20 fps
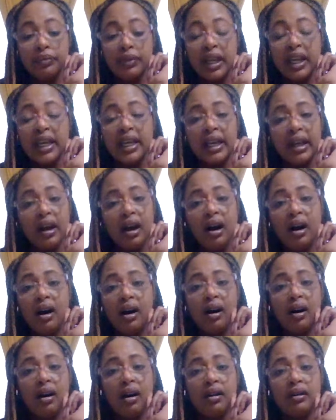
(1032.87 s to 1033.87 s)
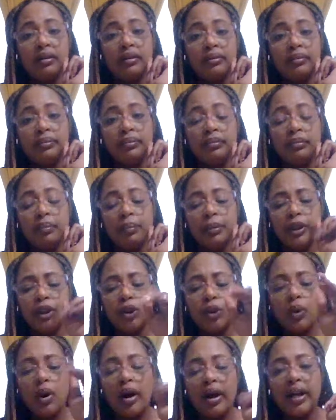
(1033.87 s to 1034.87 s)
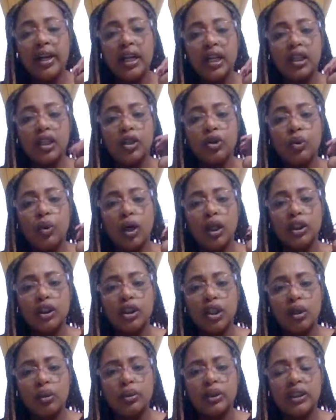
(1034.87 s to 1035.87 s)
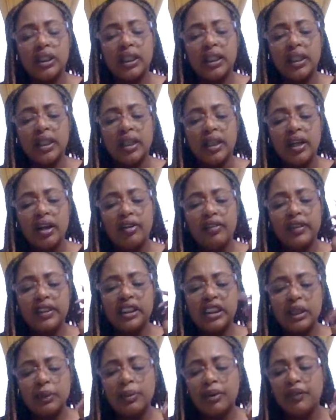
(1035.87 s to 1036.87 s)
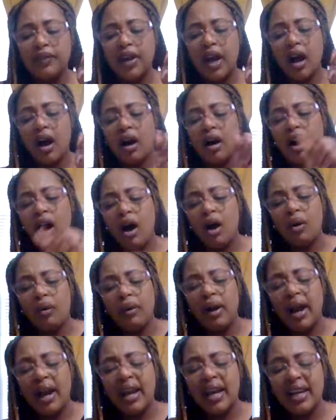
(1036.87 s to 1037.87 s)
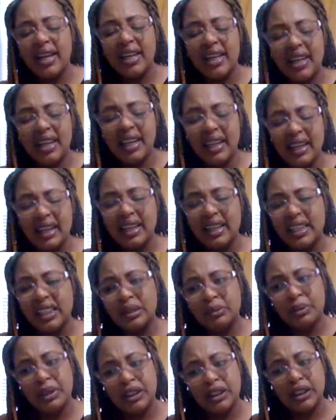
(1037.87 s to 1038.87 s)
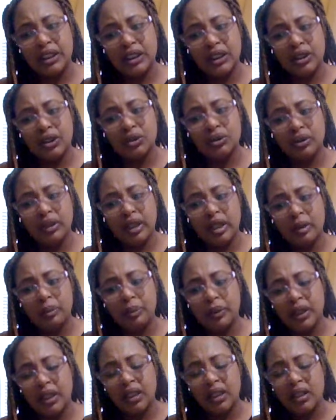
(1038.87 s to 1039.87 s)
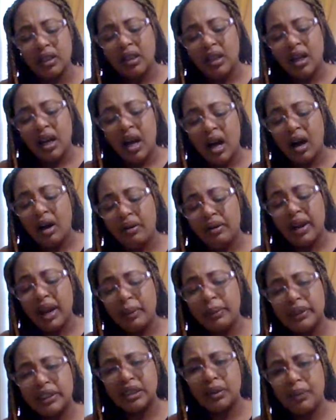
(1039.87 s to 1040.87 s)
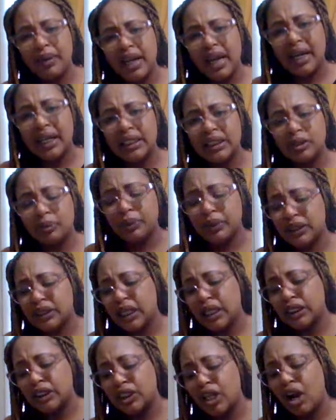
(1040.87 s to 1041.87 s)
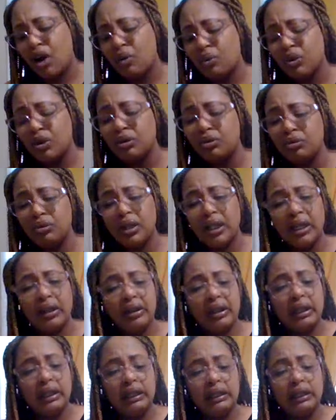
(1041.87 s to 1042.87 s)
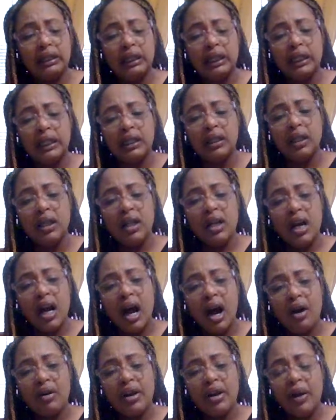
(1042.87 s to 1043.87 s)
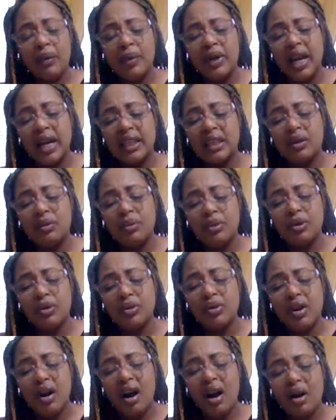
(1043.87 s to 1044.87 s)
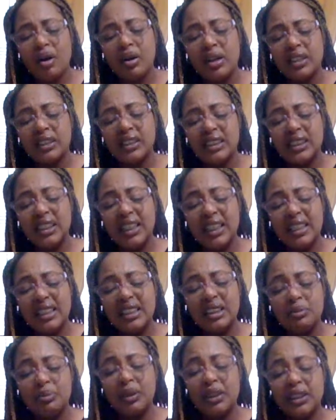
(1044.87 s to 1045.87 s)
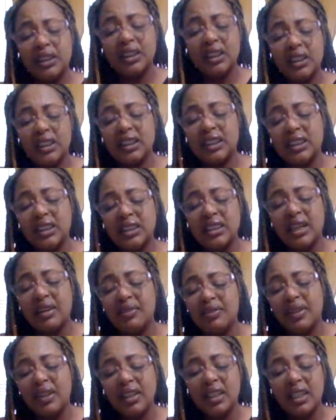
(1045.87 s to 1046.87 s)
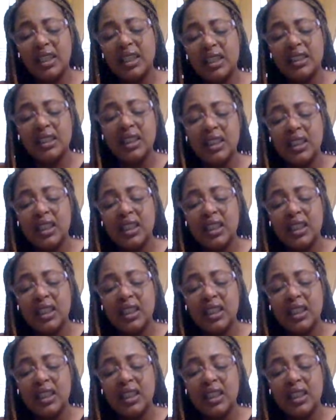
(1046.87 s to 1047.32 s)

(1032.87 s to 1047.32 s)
Yeah. But you are a healer. You are chosen for some of y'all, all right? Yeah, this bitch is tripping, okay? But some of y'all need to protect y'all wound here, honey. Okay, we got the moon card because, yeah, this bitch is definitely